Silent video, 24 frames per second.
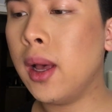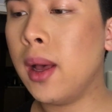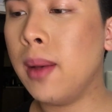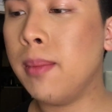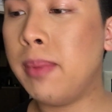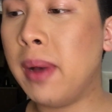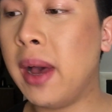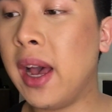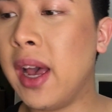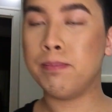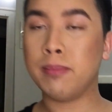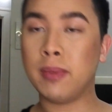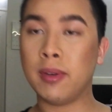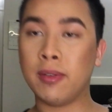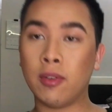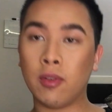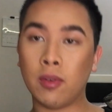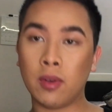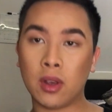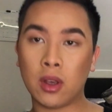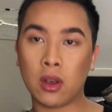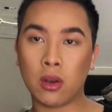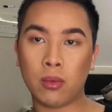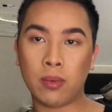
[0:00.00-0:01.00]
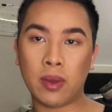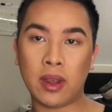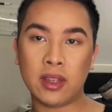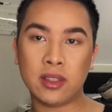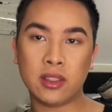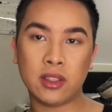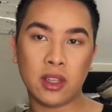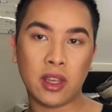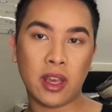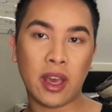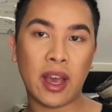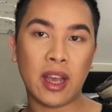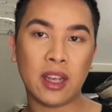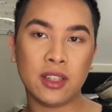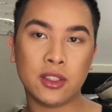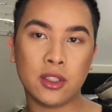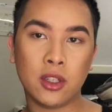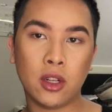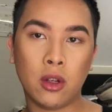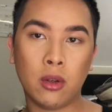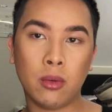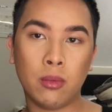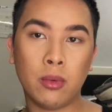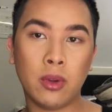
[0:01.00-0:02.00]
But before we go right into the
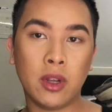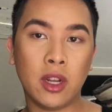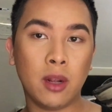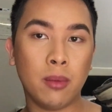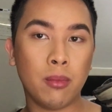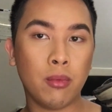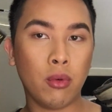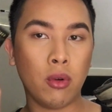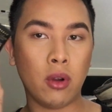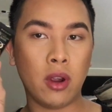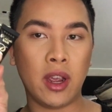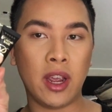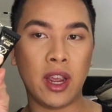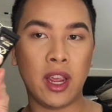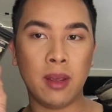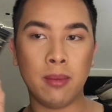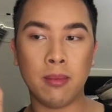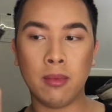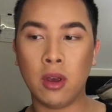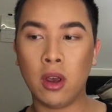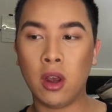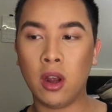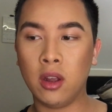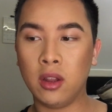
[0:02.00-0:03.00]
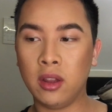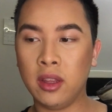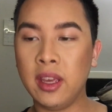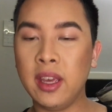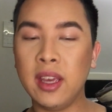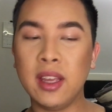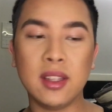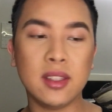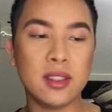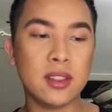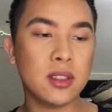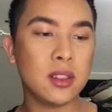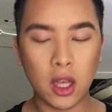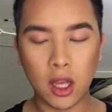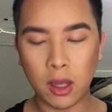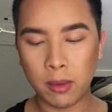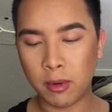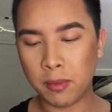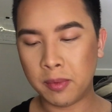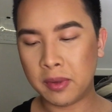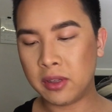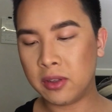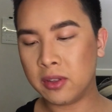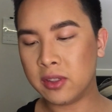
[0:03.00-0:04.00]
eyeshadow, we're gonna prime our lids. I'm gonna
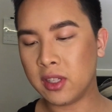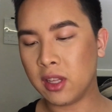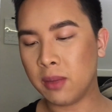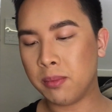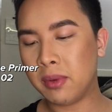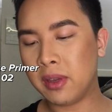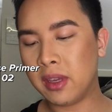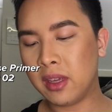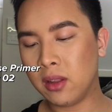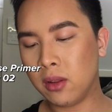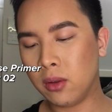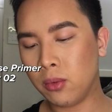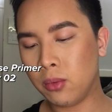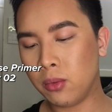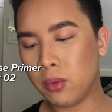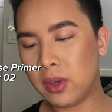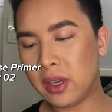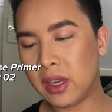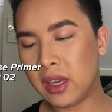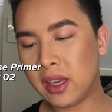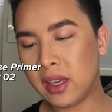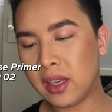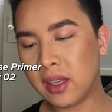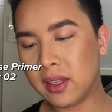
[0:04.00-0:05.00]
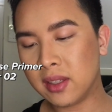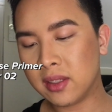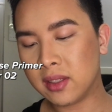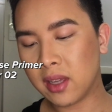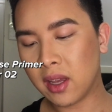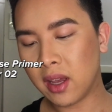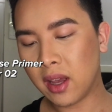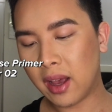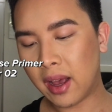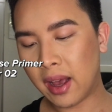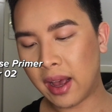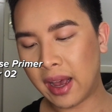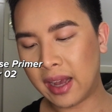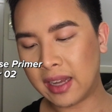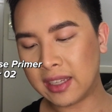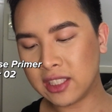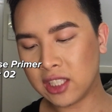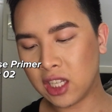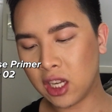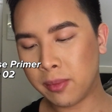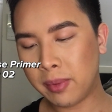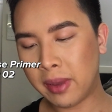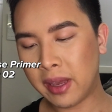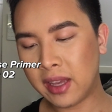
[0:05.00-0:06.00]
be using the P. Louise
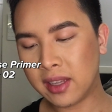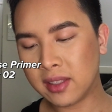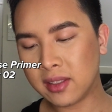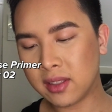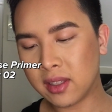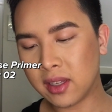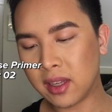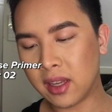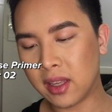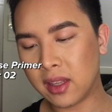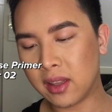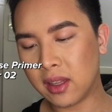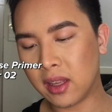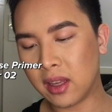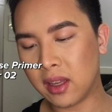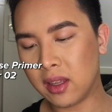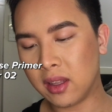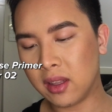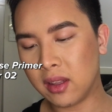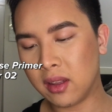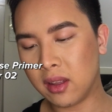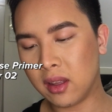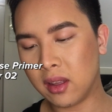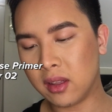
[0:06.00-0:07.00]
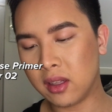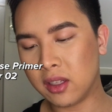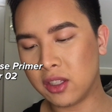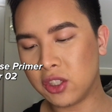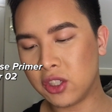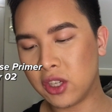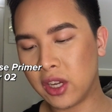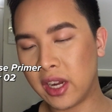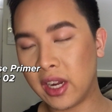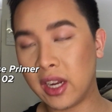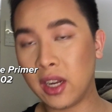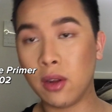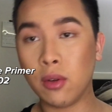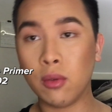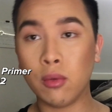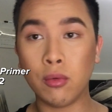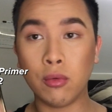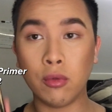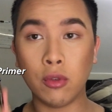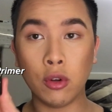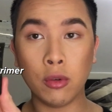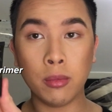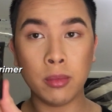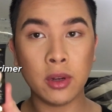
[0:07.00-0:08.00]
eyeshadow base in the, shade
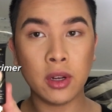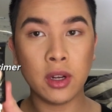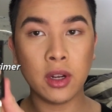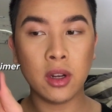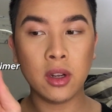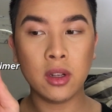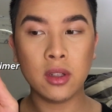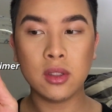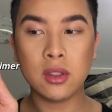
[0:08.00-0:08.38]
Rumor